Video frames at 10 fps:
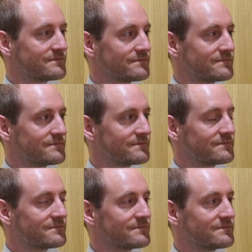
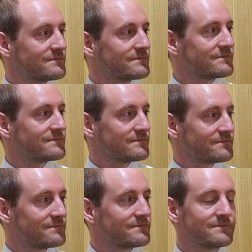
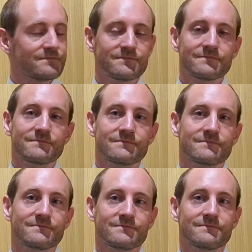
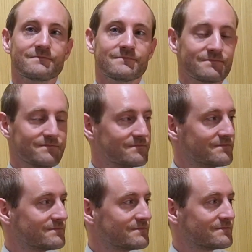
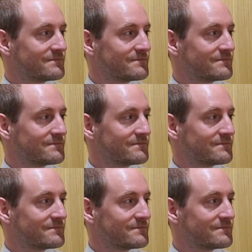This person isn't speaking.